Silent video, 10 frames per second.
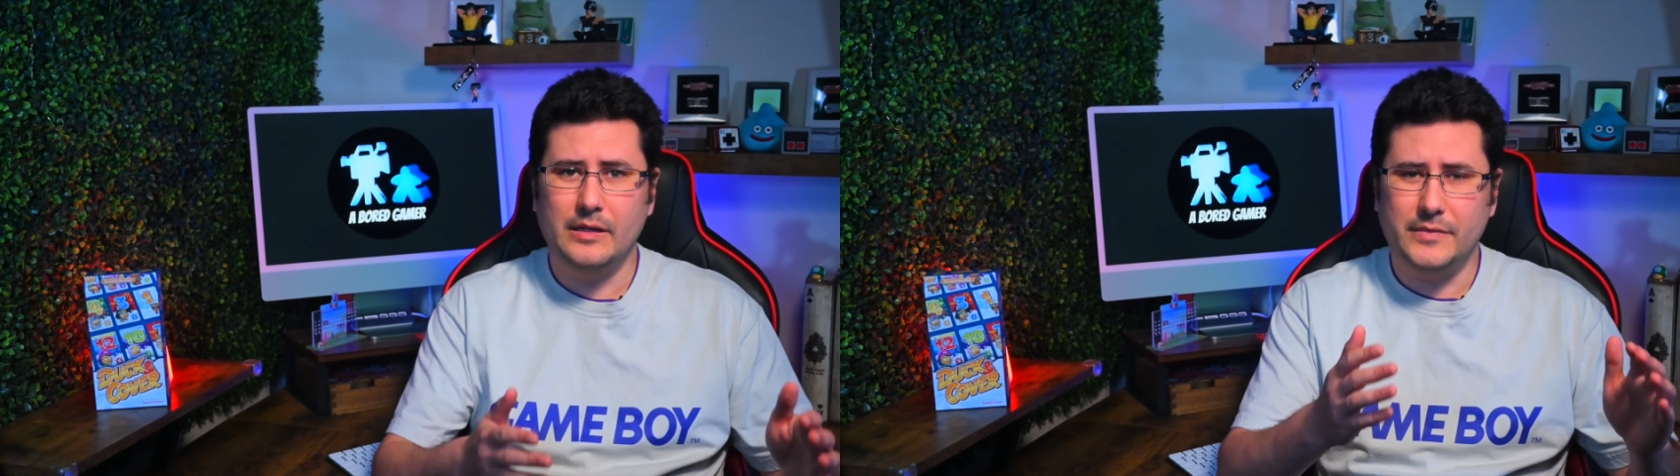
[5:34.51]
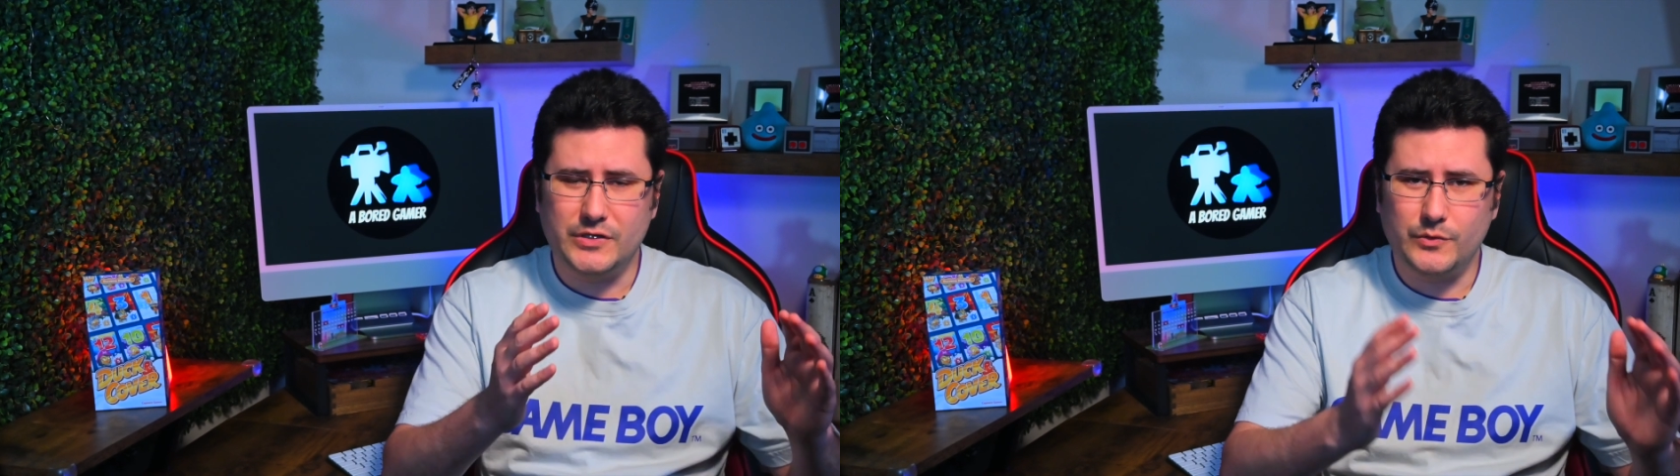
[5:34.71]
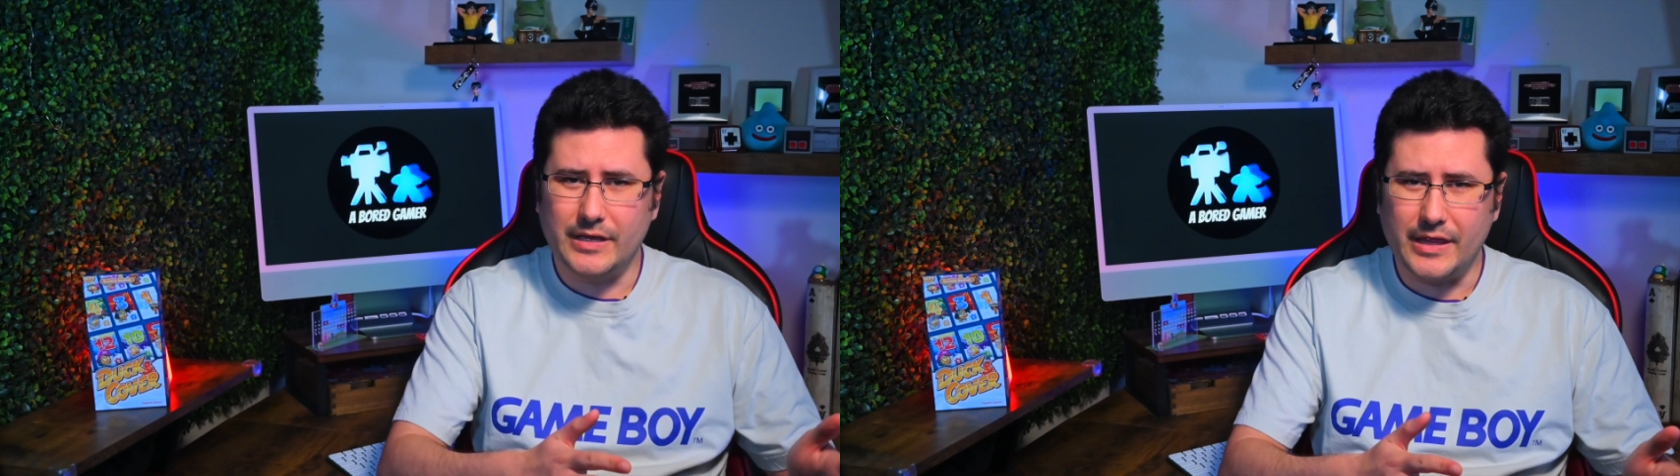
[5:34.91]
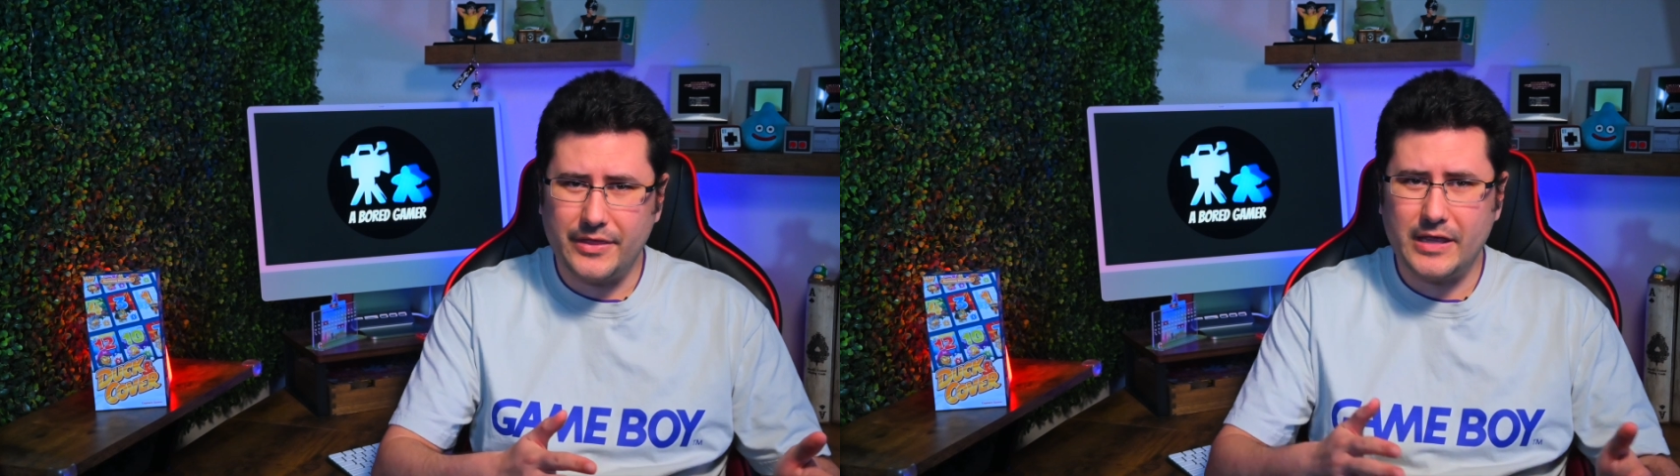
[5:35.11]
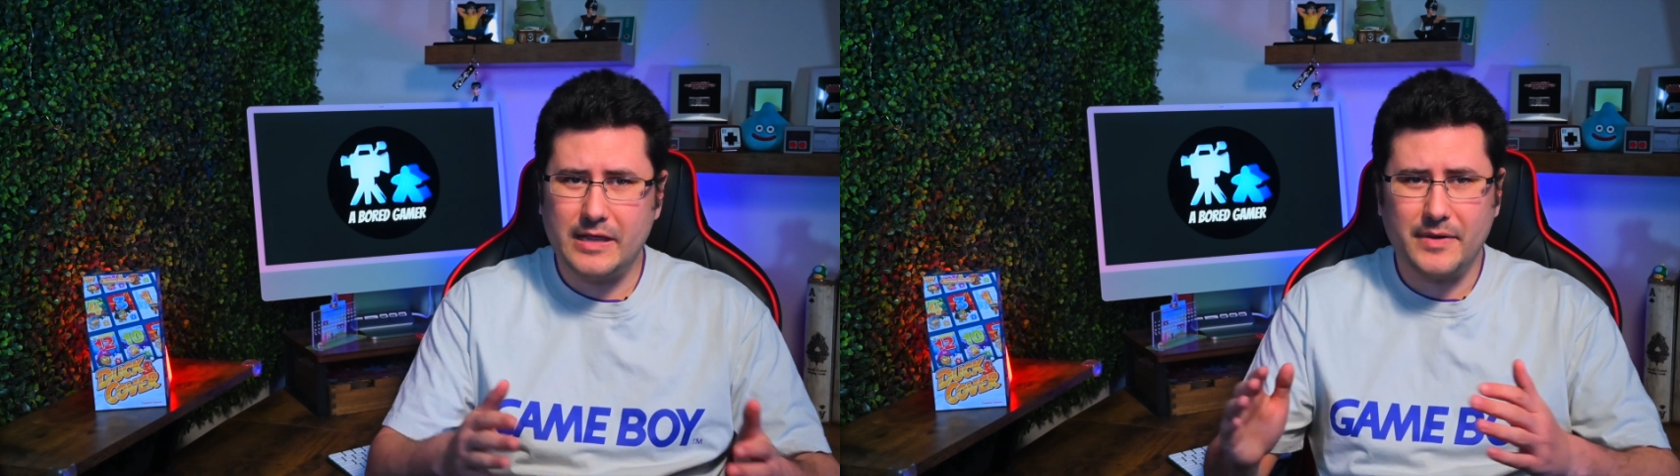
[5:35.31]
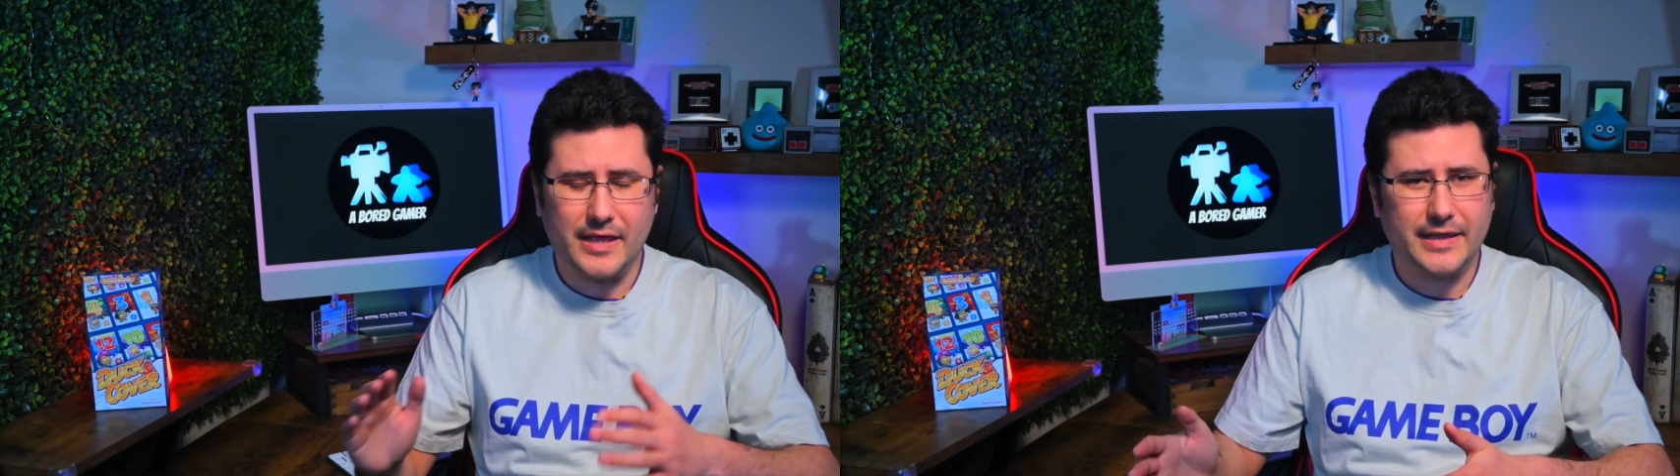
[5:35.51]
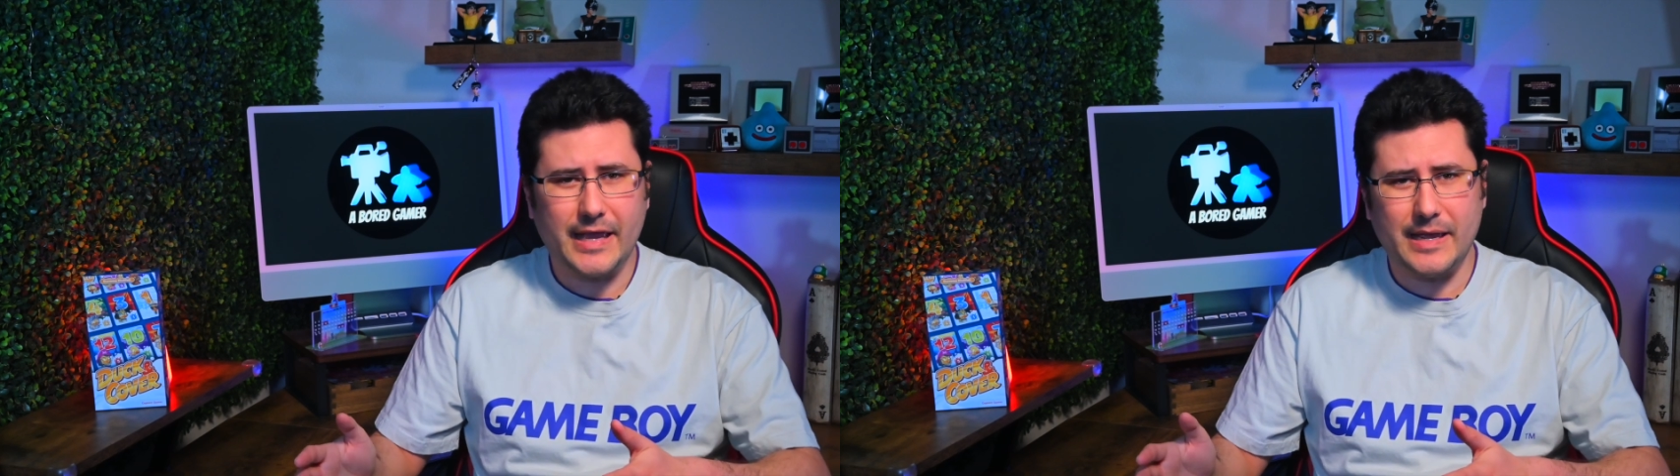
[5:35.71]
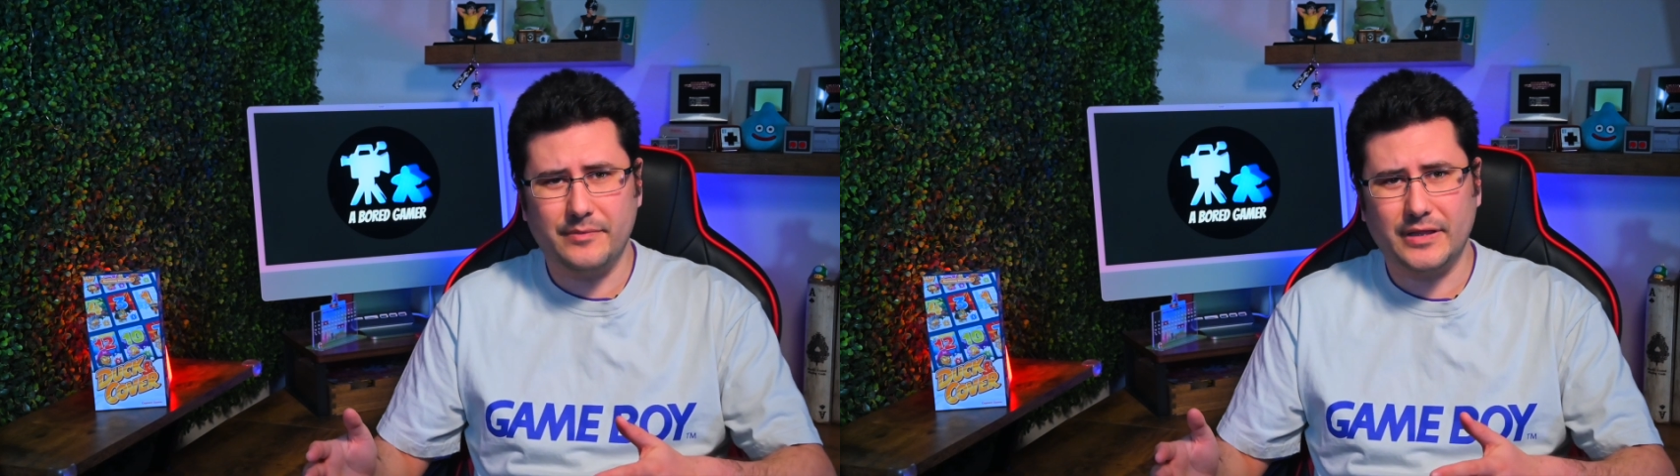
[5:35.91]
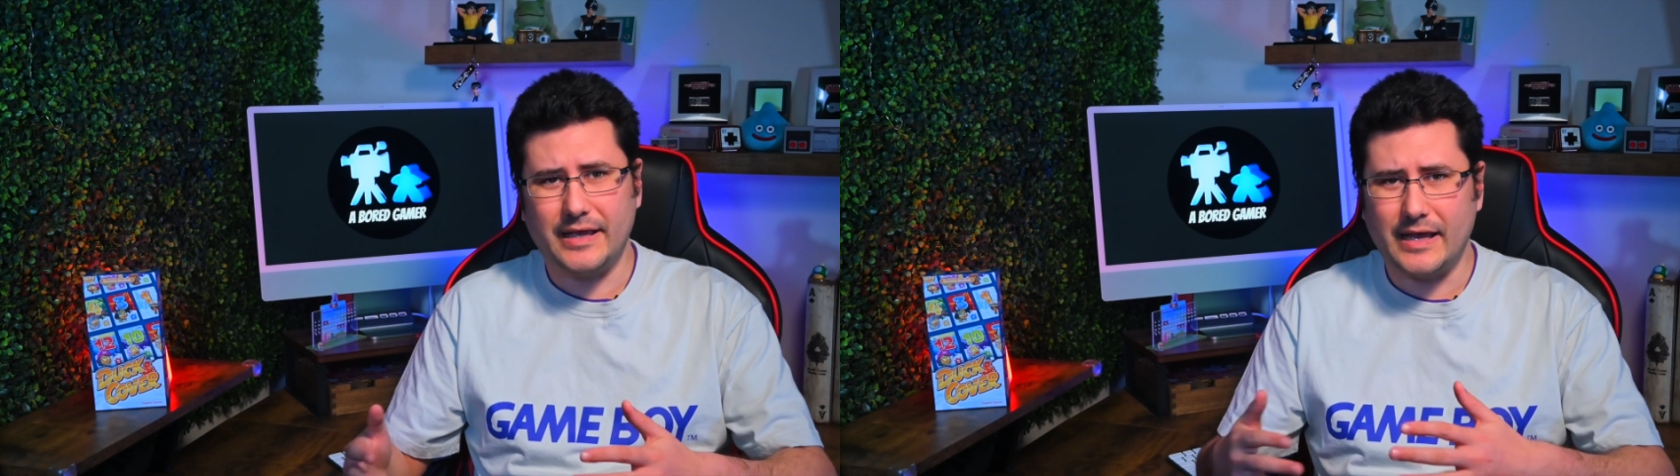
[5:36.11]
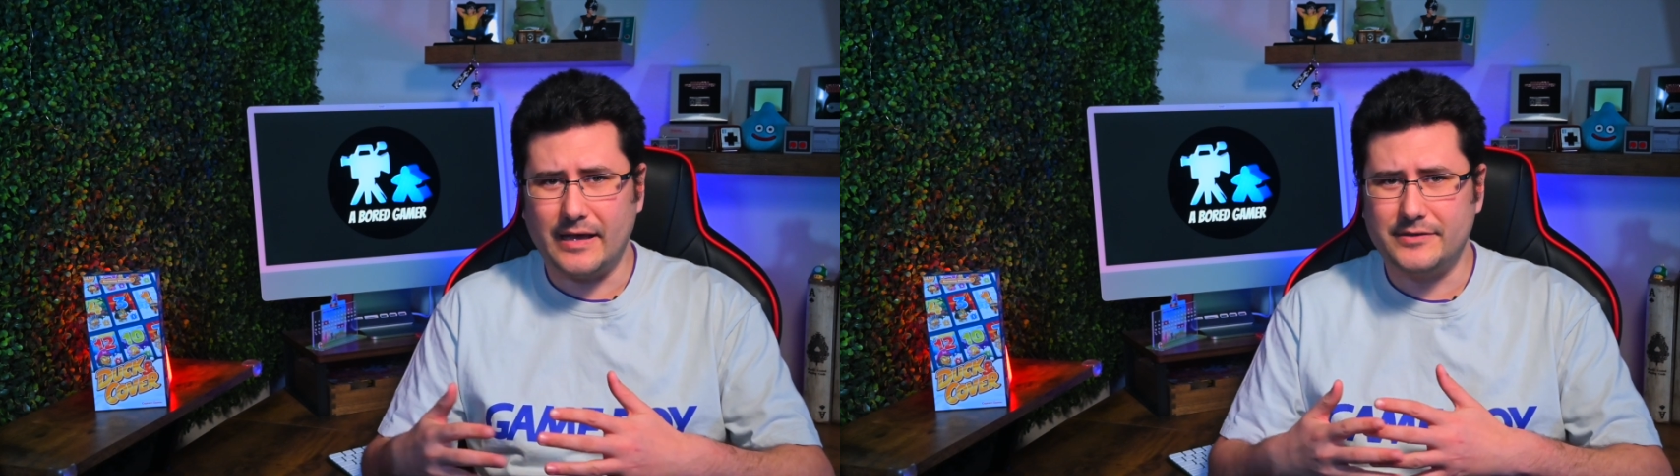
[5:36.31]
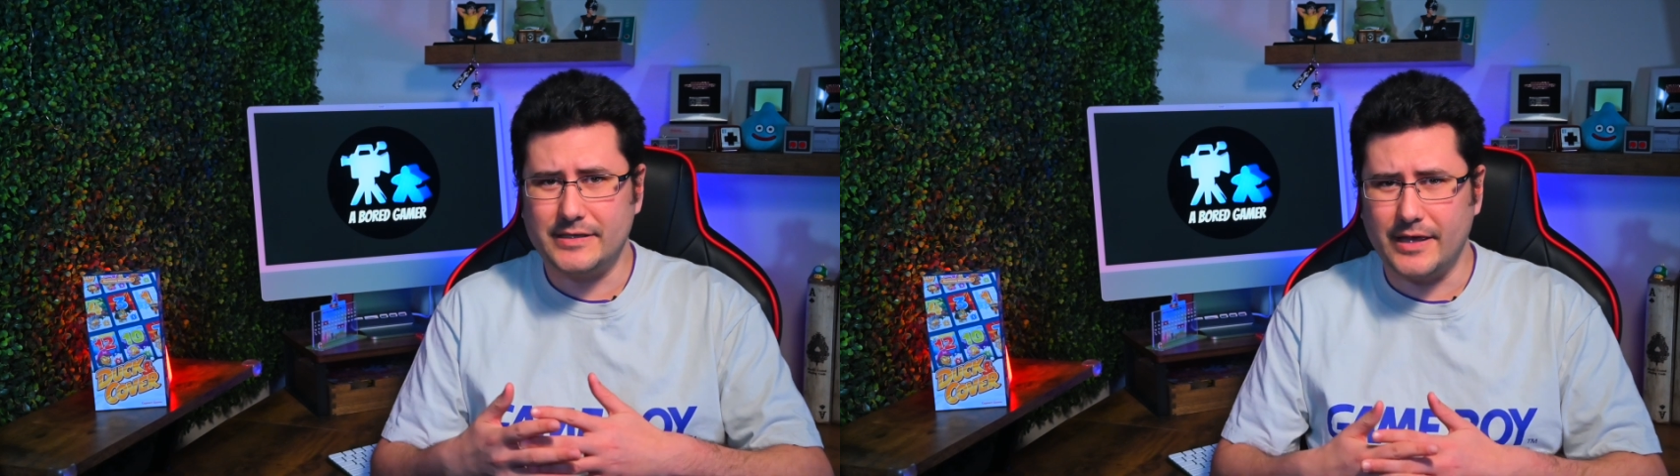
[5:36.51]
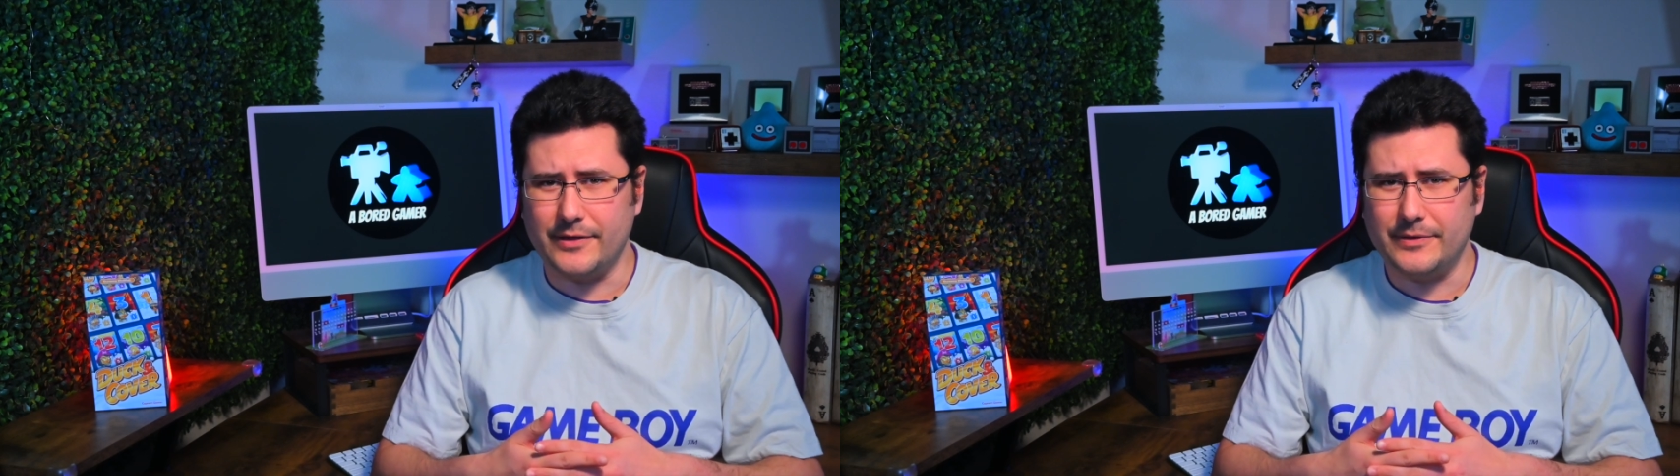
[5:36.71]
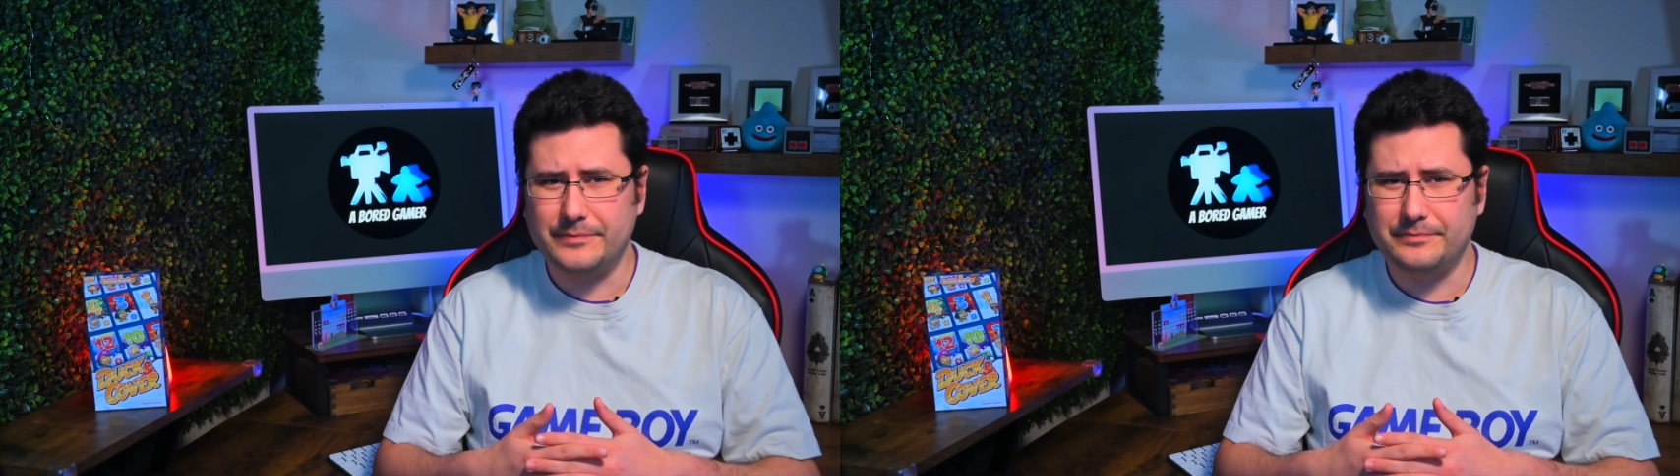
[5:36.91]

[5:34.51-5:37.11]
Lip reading: between the theme and the gameplay have together.